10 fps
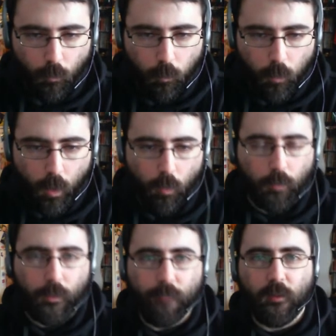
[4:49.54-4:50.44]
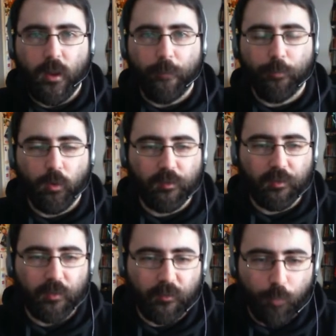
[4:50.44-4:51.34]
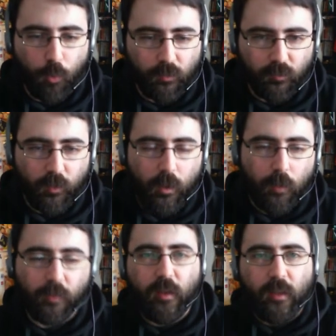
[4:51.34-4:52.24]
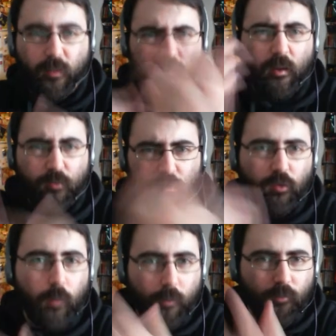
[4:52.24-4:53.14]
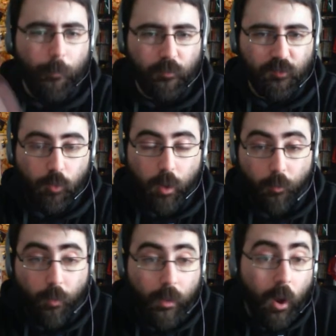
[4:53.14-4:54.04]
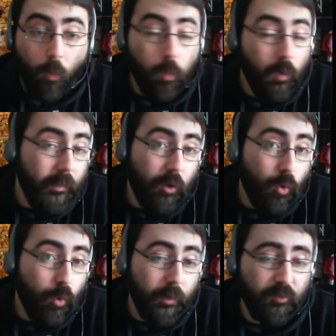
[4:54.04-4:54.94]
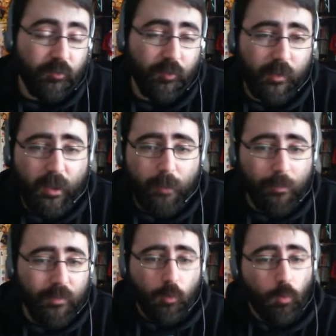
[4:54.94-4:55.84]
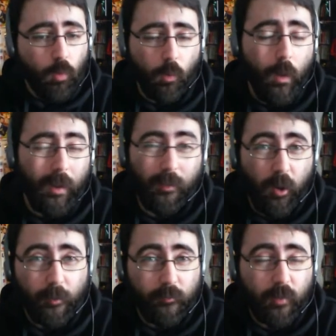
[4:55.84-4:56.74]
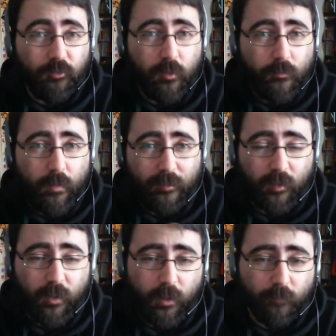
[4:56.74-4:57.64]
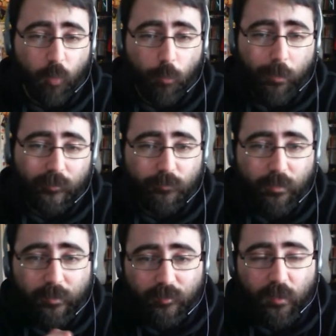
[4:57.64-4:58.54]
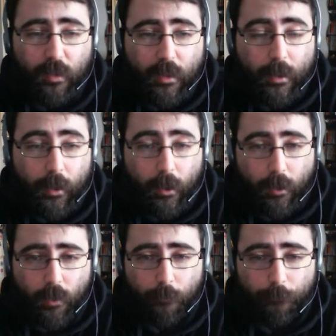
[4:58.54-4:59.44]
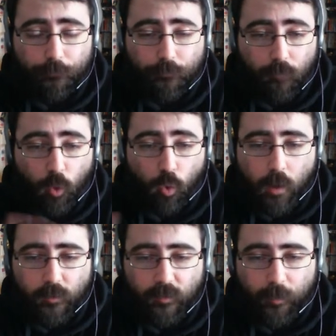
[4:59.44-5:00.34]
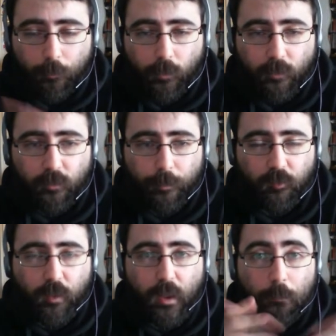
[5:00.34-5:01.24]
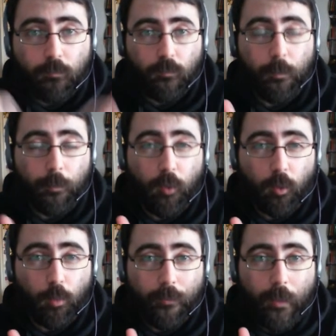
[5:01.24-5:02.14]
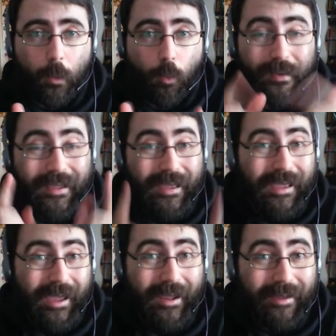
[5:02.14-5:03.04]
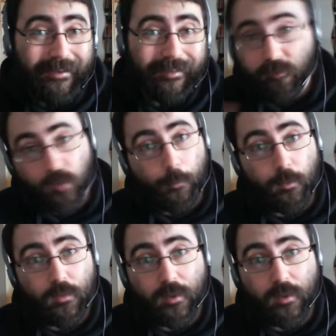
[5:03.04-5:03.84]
Whoa! Level up! Crazy, lots of points. Like Tetris, you level up as you go. Really cool and interesting game. I think it would work well on a touch device, any kind of mobile device. cool concept, like the puzzle game, keep up the good work on that one, and let's hop into the